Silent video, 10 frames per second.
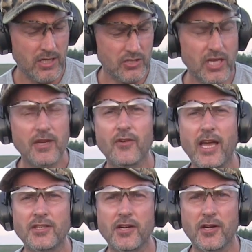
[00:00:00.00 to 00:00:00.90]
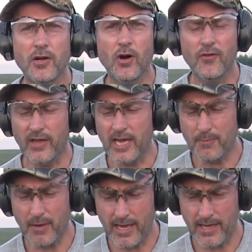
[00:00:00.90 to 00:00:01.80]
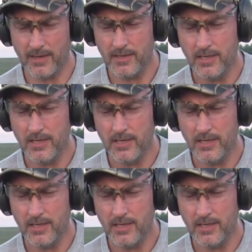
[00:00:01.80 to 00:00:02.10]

cheek riser off of eBay.